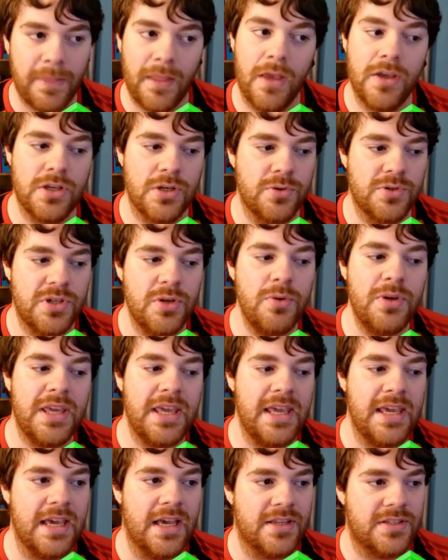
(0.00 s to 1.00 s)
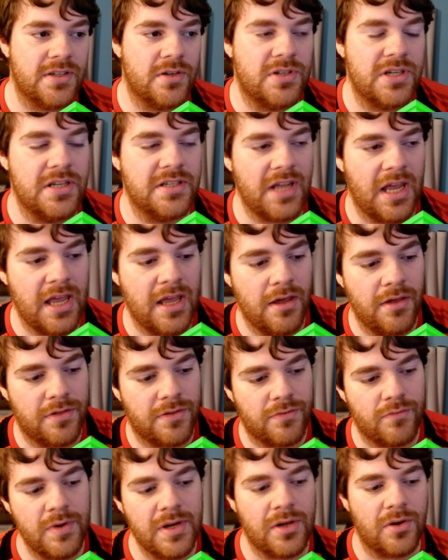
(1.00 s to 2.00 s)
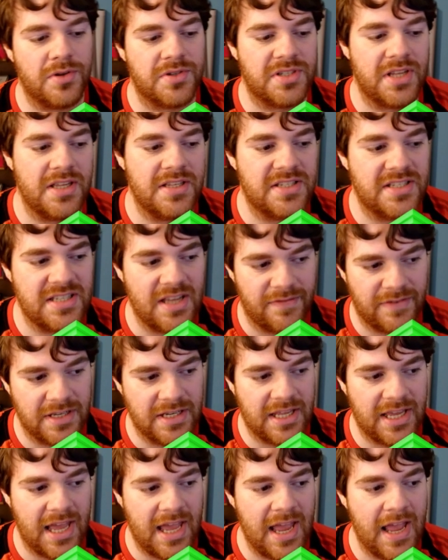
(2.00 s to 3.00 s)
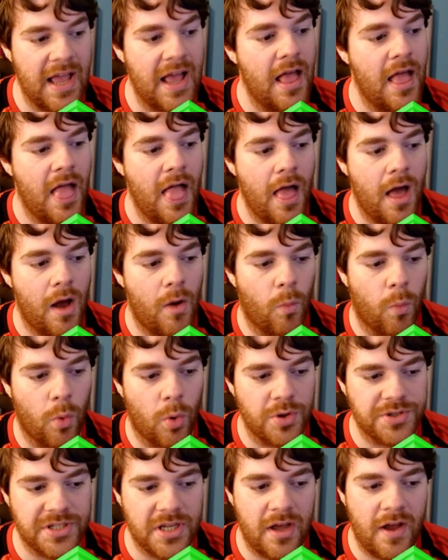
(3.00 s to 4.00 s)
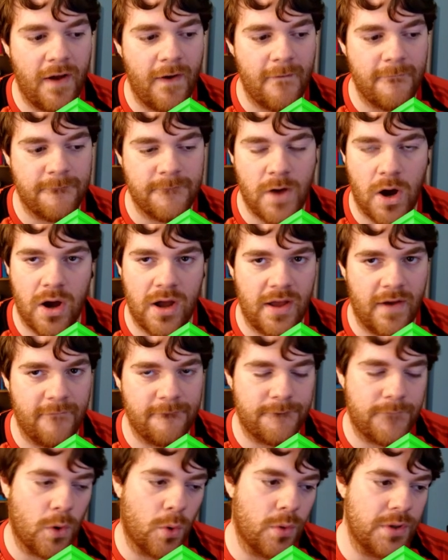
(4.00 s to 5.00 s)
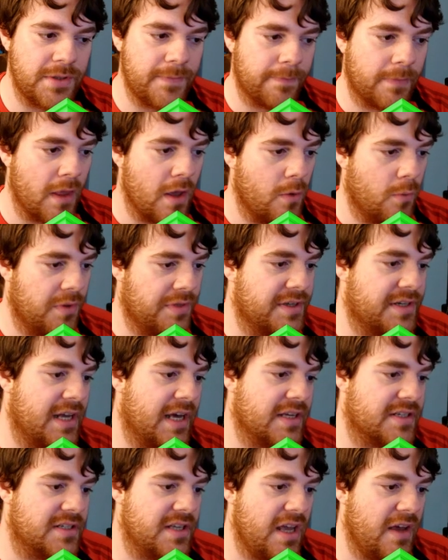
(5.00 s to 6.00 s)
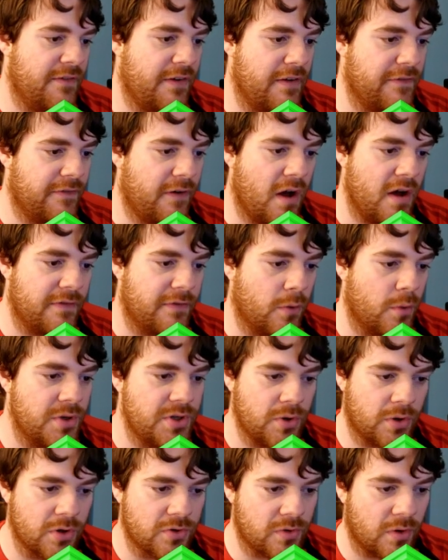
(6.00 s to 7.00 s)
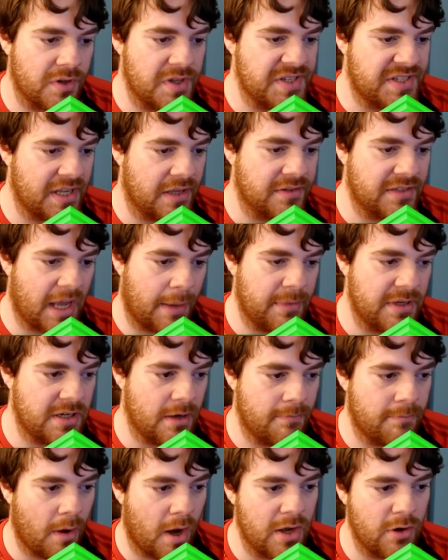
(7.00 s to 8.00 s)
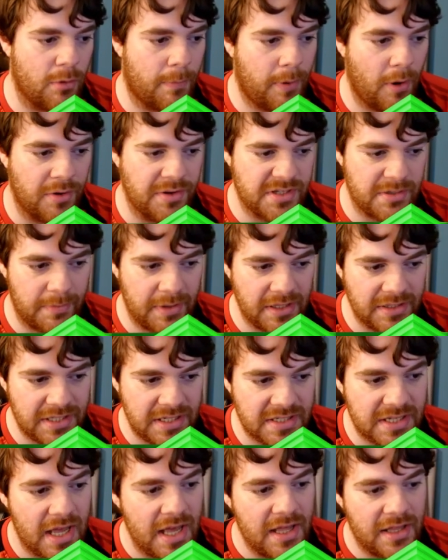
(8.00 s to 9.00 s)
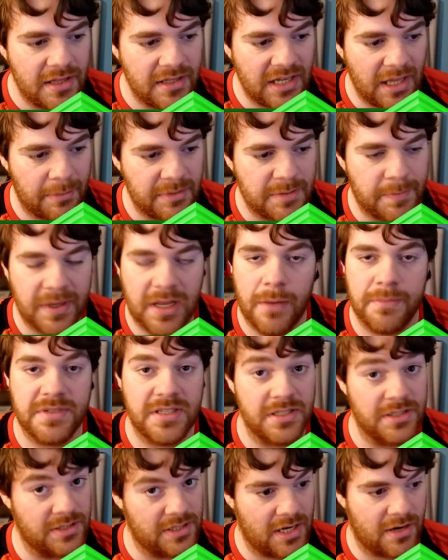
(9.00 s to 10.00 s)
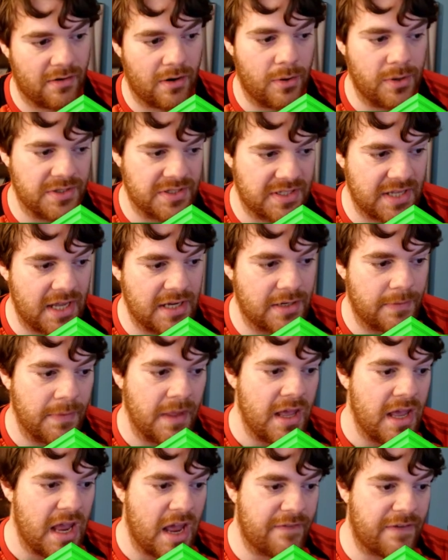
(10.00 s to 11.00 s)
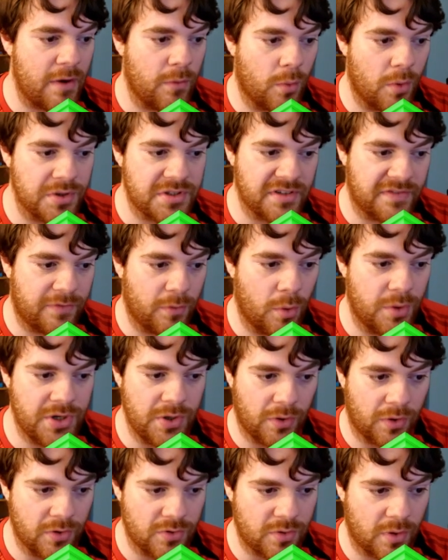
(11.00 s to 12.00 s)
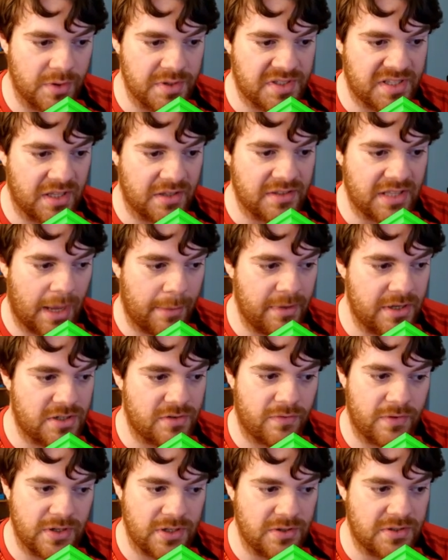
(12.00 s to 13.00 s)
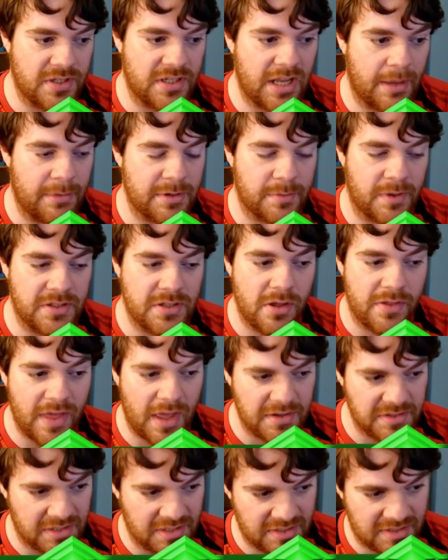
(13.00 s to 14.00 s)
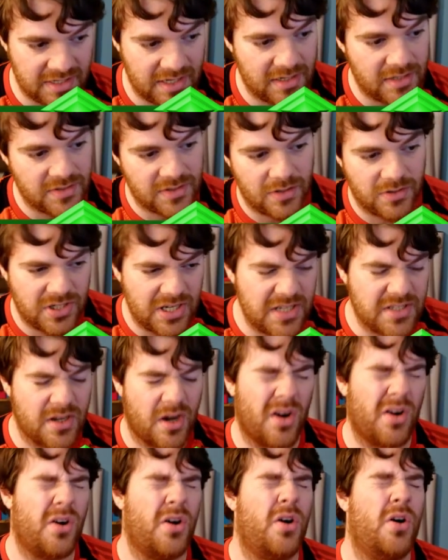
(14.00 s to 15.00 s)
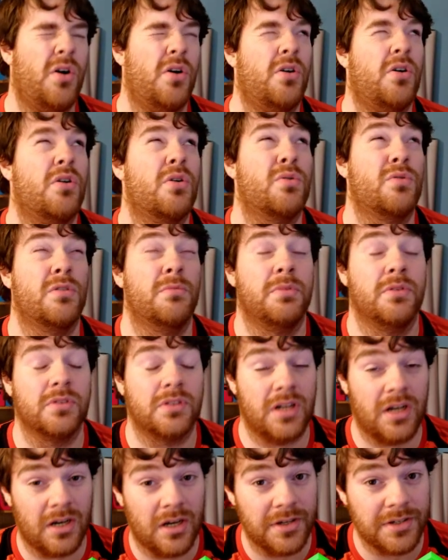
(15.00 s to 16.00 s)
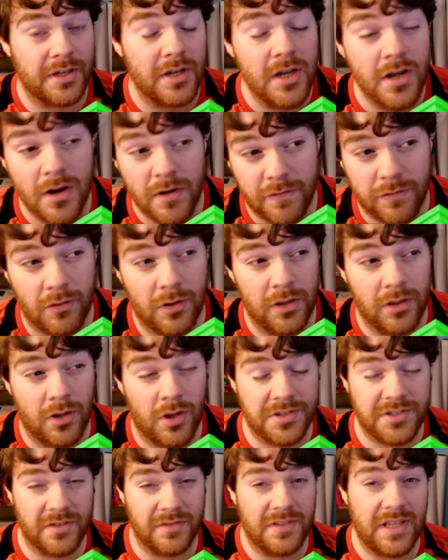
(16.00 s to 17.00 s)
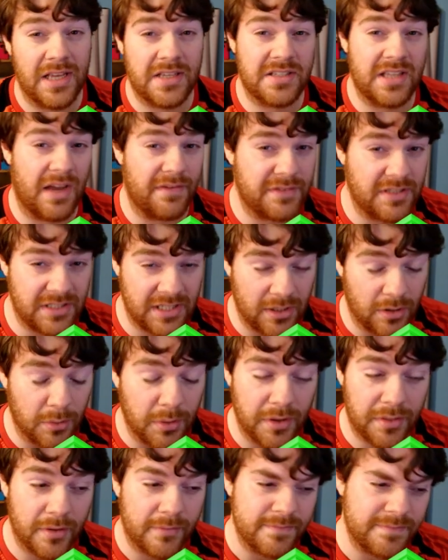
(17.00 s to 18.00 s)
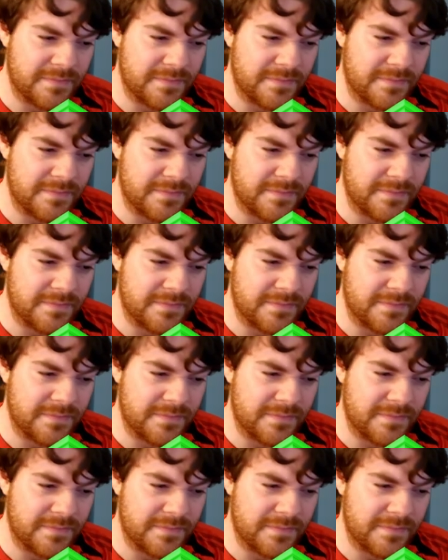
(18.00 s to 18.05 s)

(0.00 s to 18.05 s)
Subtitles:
Yuzuki, so she is a 3 cost 7k water fire forward with the text, if a fire forward you control is dealt damage by your opponent's abilities, the damage becomes 0 instead. If a water forward you control is dealt damage, reduce the damage by 2000 instead. So she's a horrible card for a lot of decks to have to deal with.